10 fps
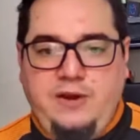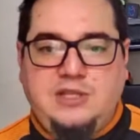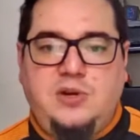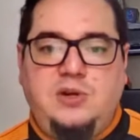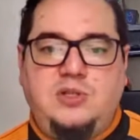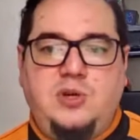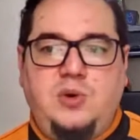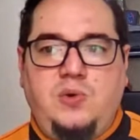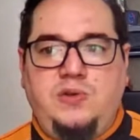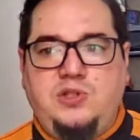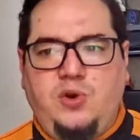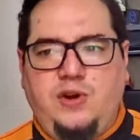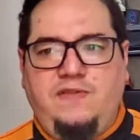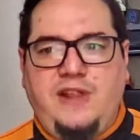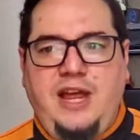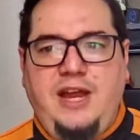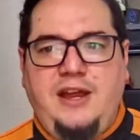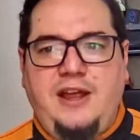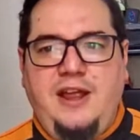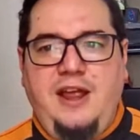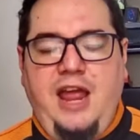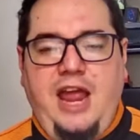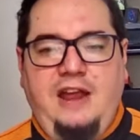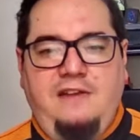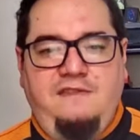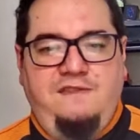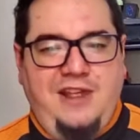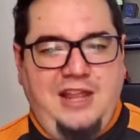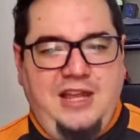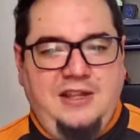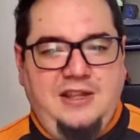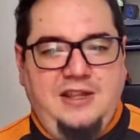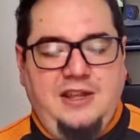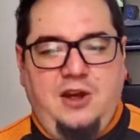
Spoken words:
is also sort of like a villain